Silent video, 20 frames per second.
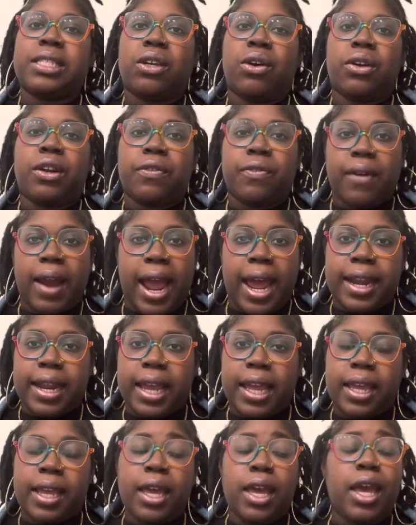on a
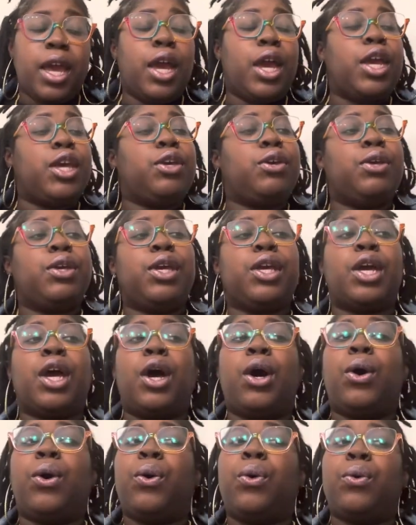Friday. You can
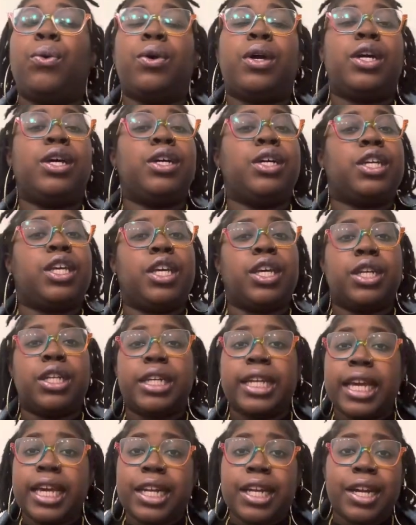go cook your
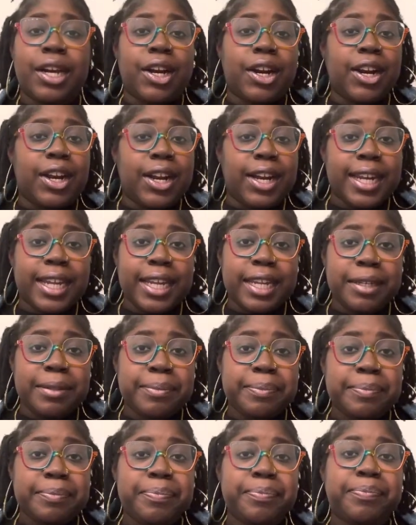dinner early.
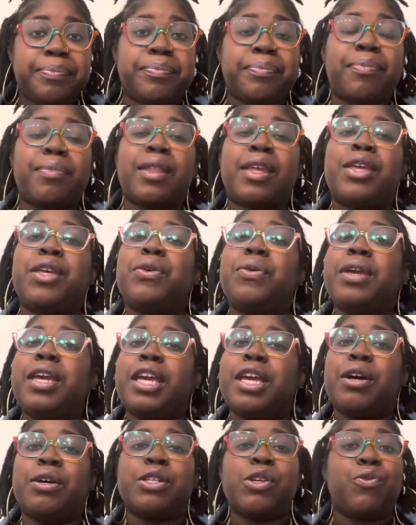You can
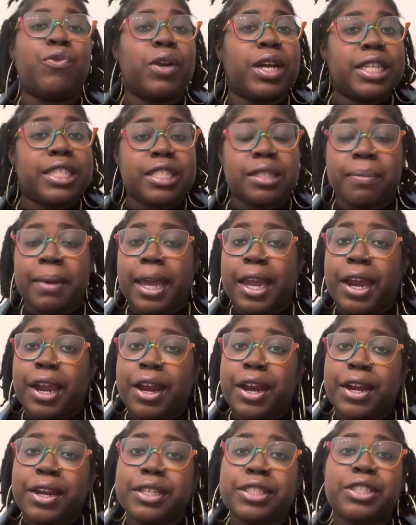go run some
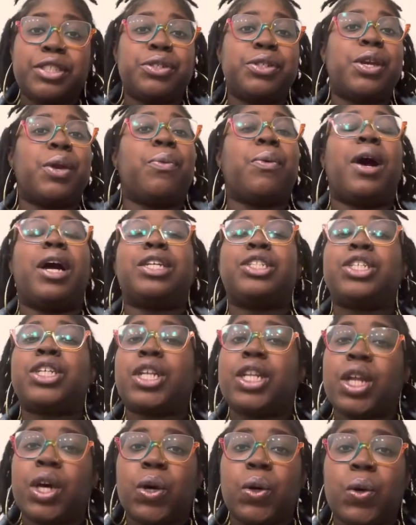errands. You can wash
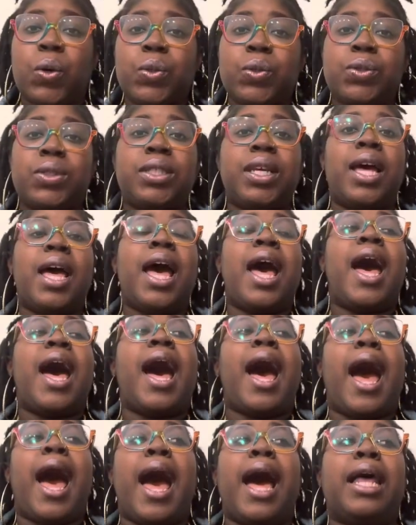clothes.
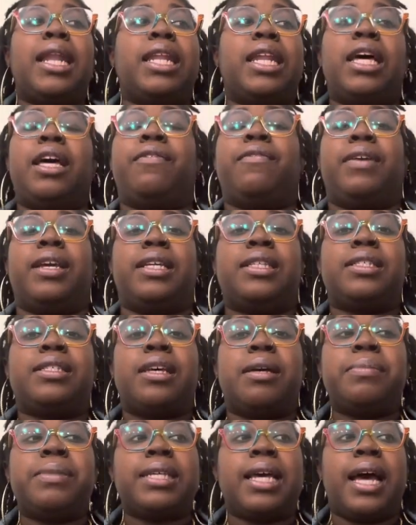I love it.
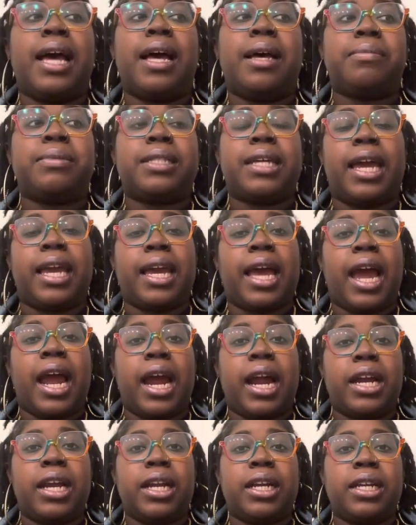Sometimes, like,
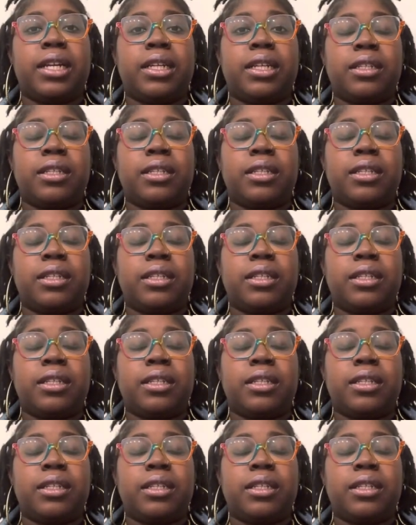our